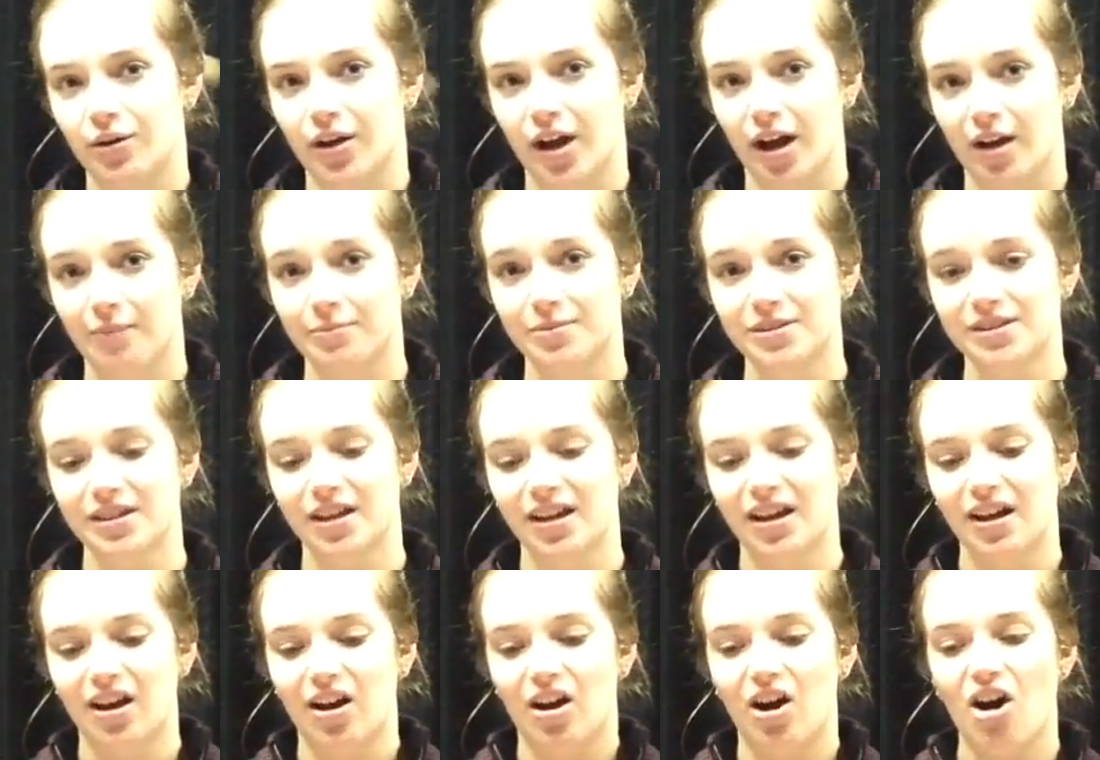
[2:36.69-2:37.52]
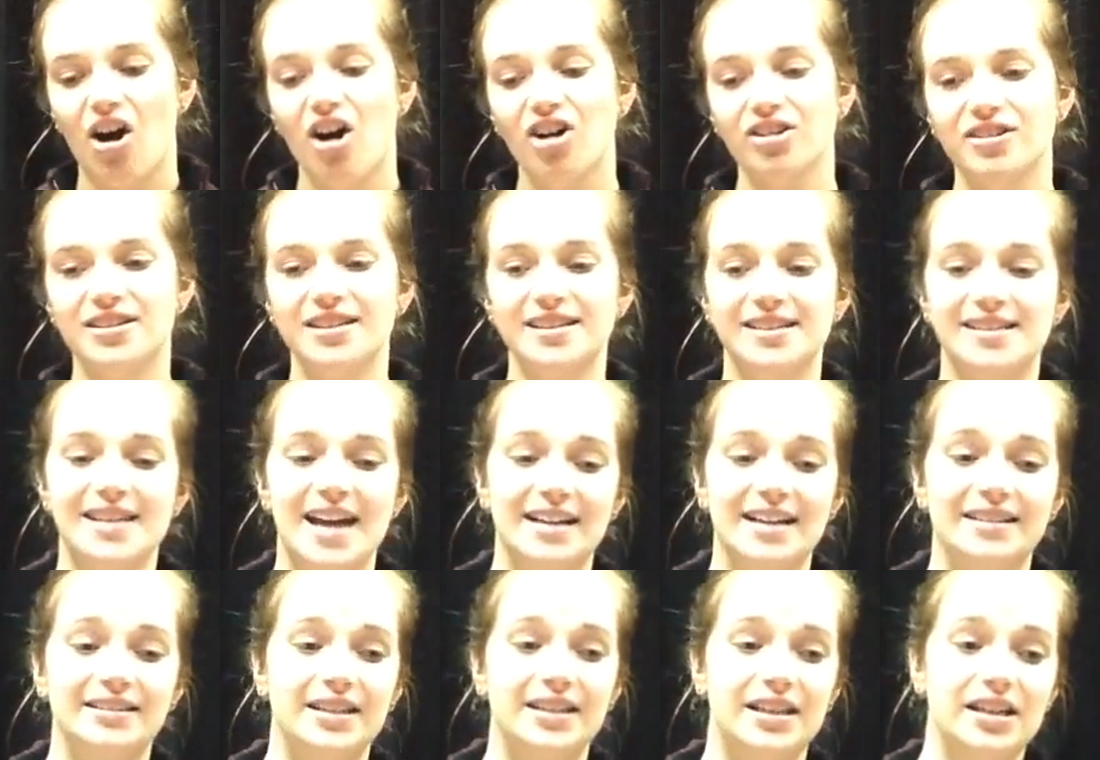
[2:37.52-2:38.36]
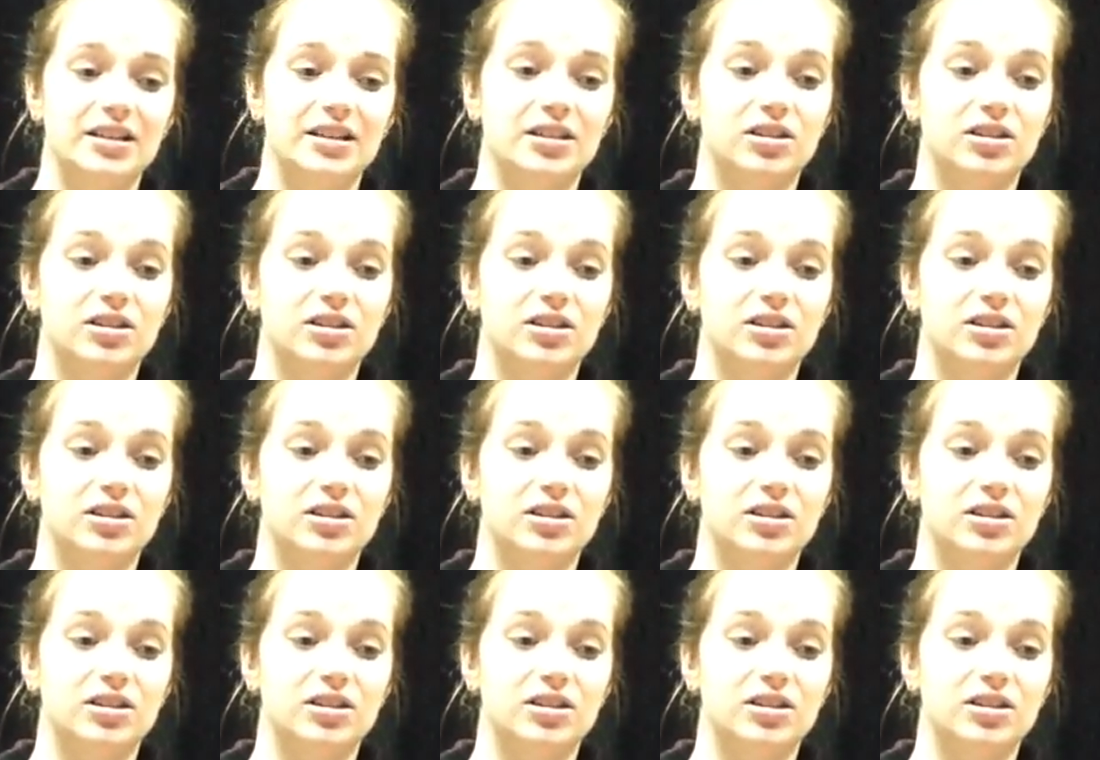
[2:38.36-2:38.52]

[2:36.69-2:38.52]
cups aren't exactly